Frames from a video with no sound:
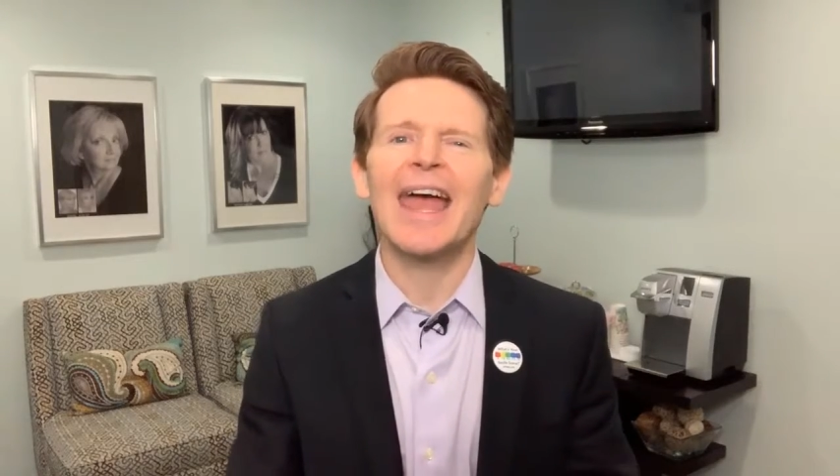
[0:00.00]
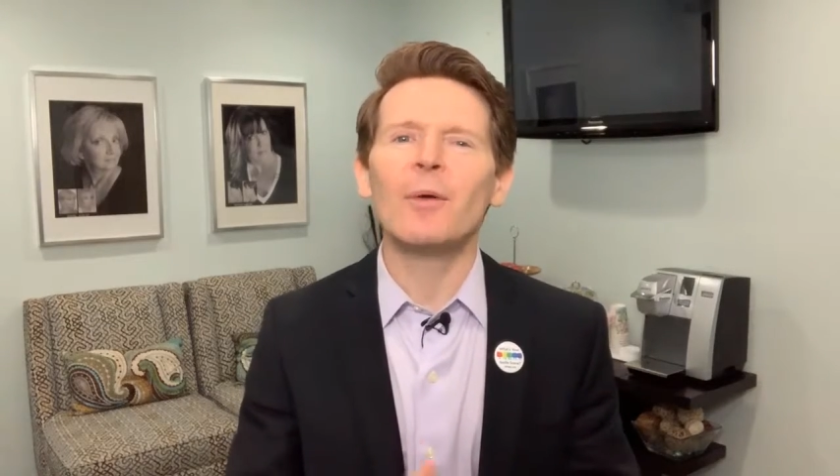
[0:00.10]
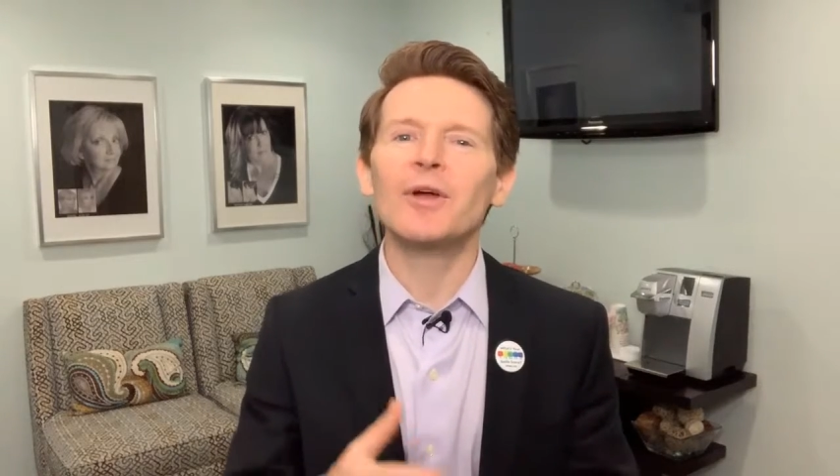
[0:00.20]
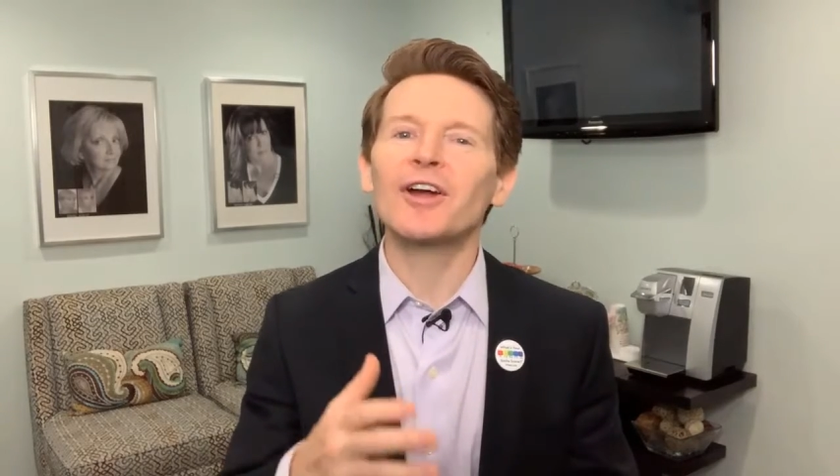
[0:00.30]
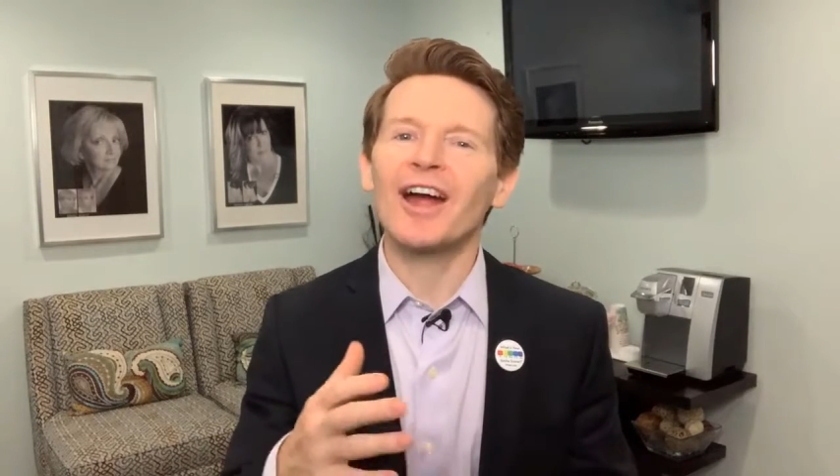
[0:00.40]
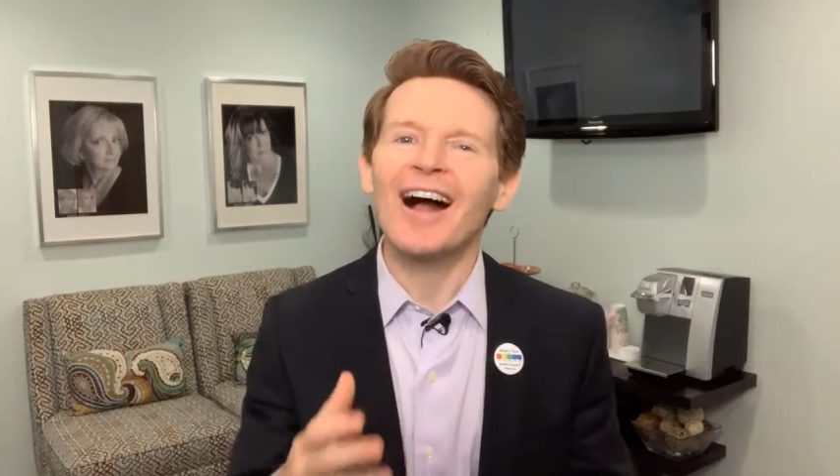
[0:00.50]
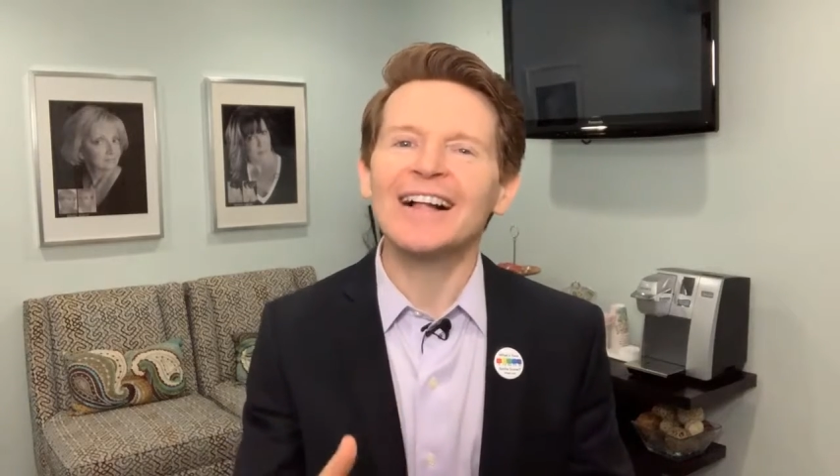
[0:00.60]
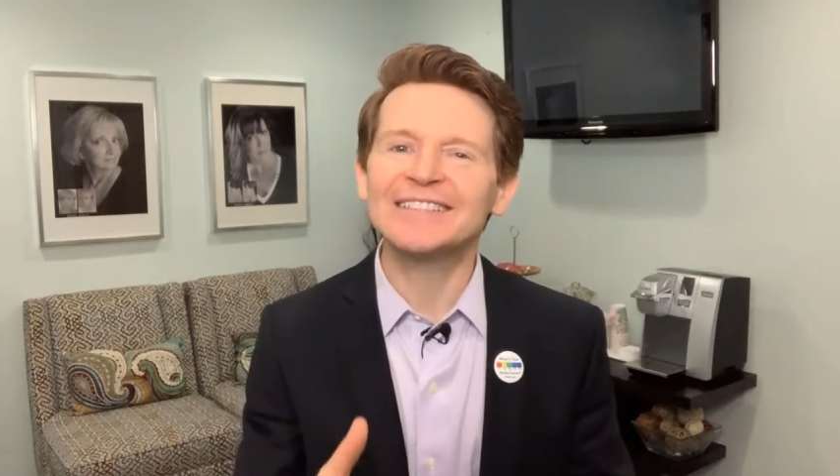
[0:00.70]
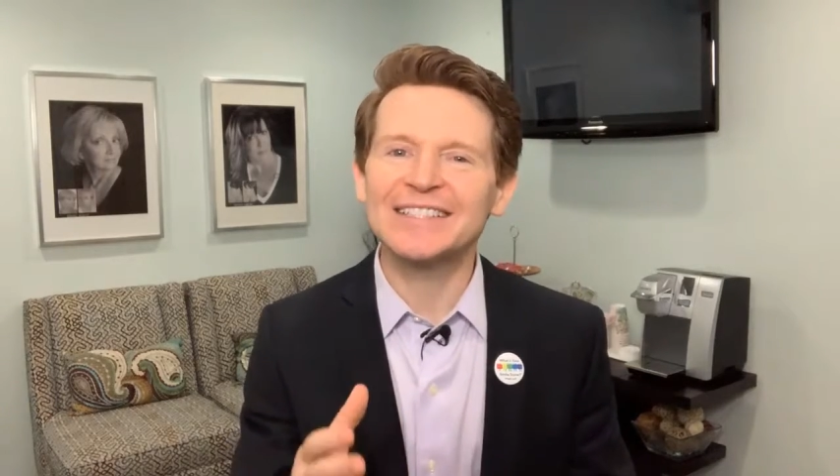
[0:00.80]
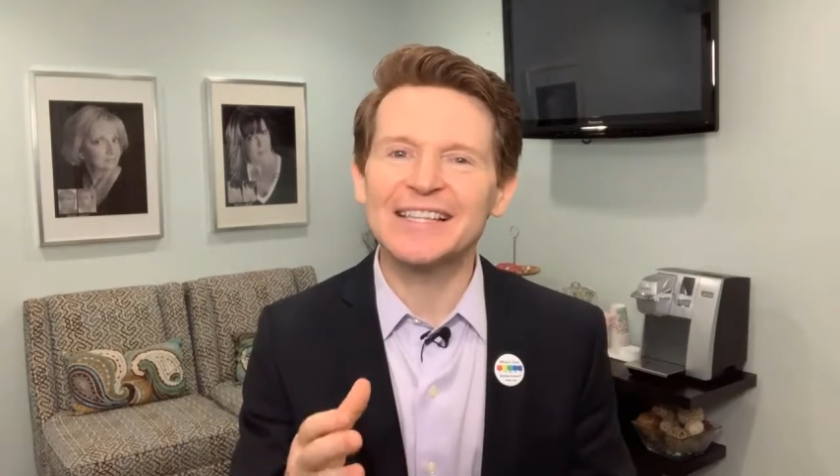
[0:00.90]
and we are
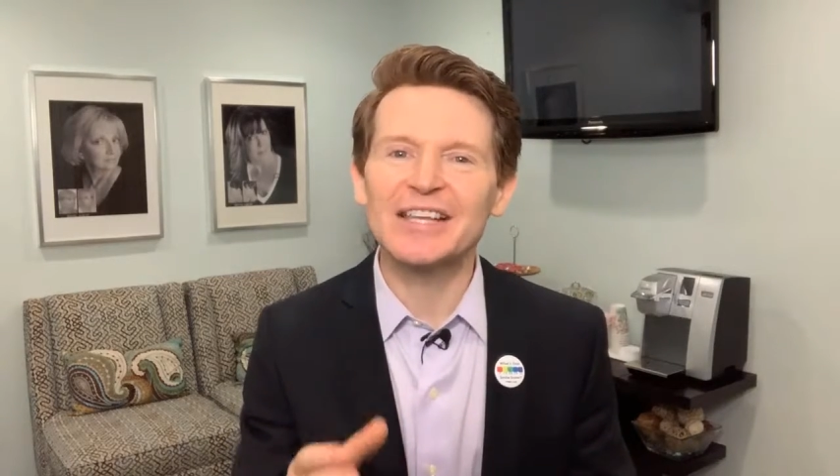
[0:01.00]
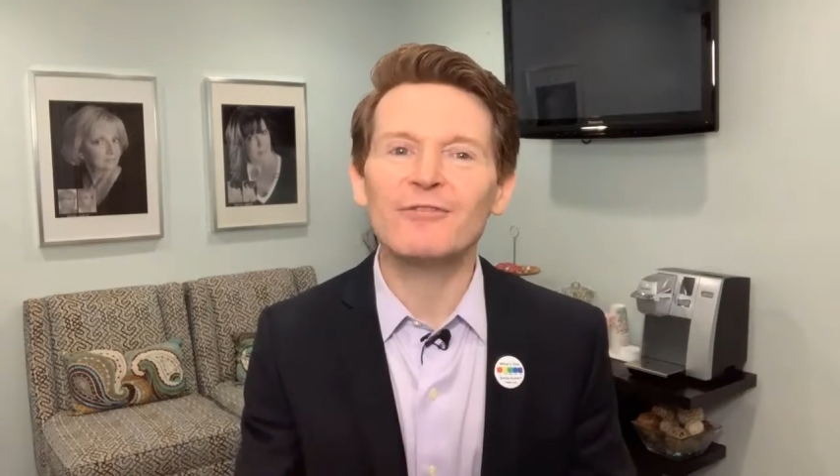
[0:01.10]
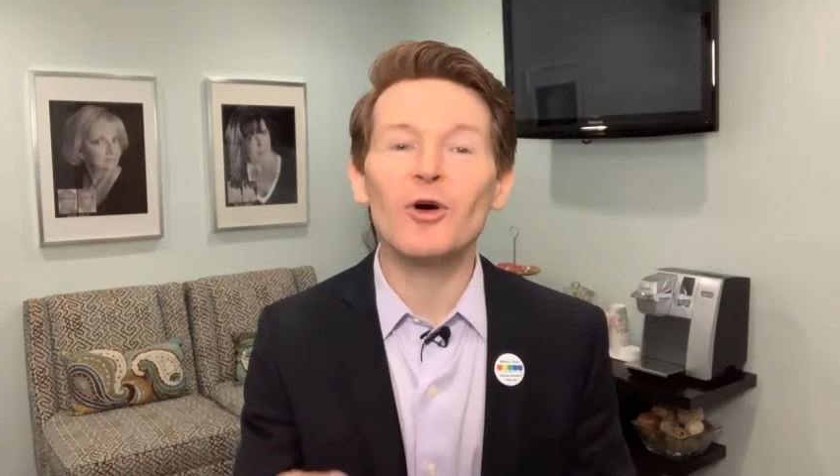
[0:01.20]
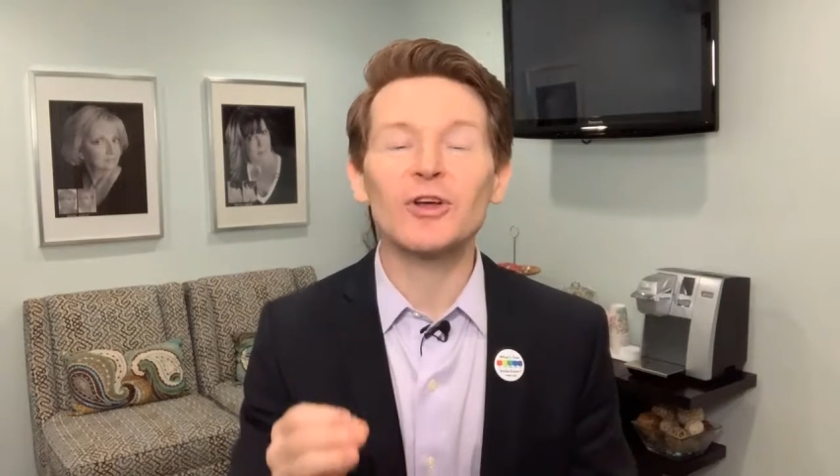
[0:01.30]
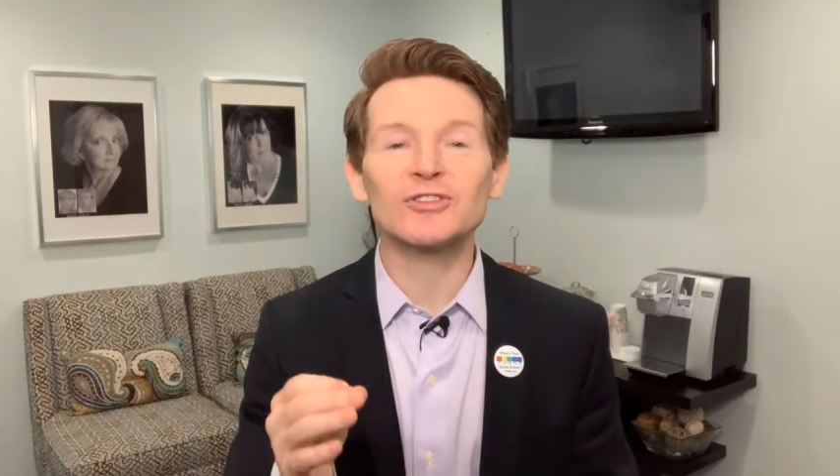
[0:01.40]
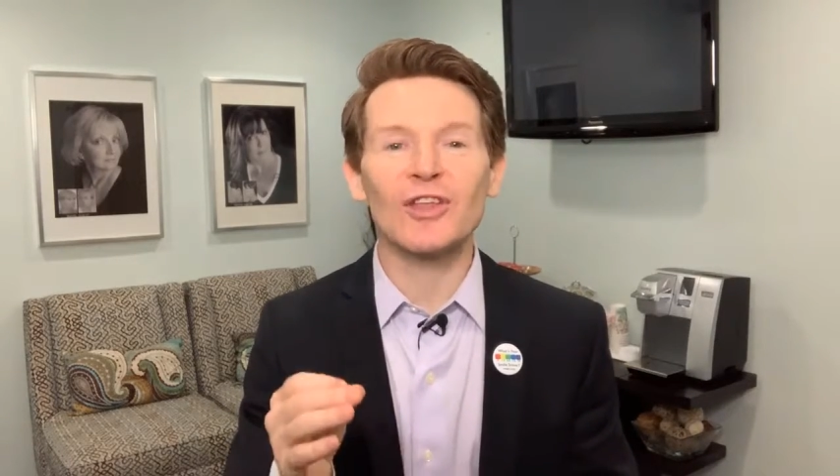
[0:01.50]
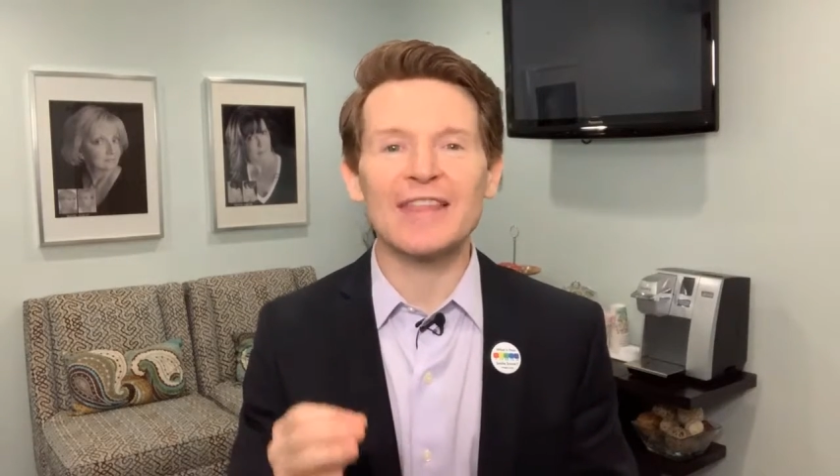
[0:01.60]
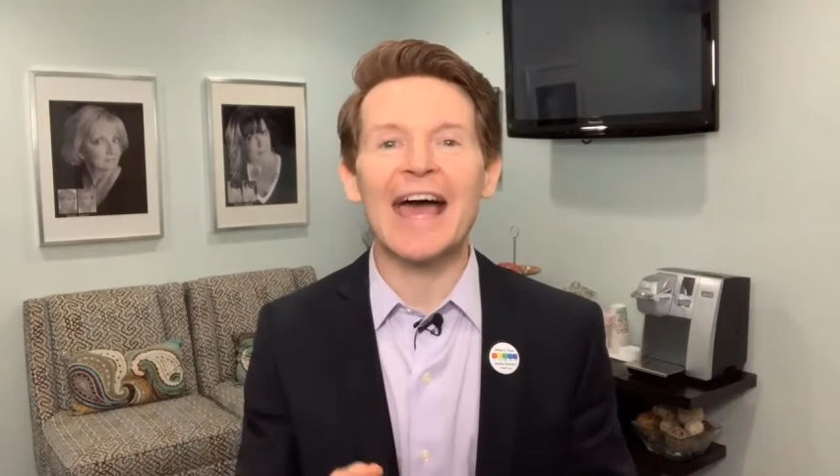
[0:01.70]
constantly focused on